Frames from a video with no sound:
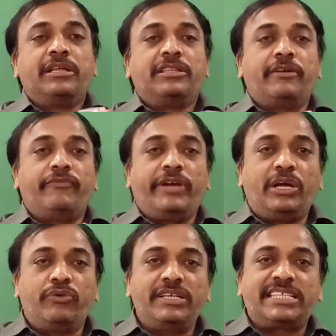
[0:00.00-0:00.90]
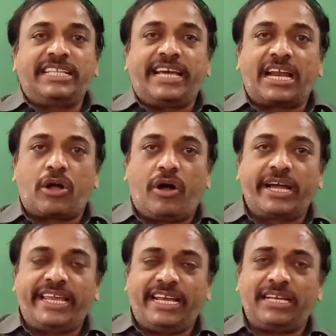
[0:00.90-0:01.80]
When do we say they are
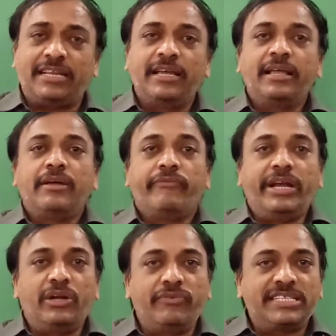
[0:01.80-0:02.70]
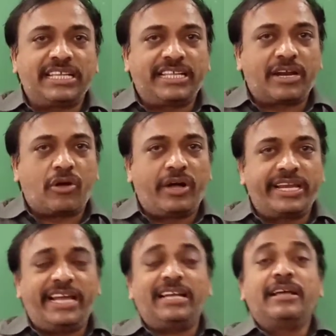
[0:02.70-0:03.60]
congruent? When do we say they are
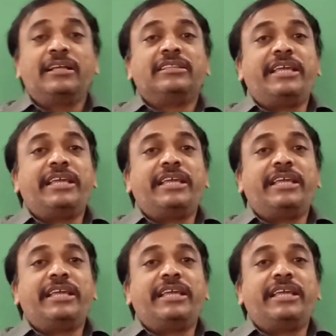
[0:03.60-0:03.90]
congruent?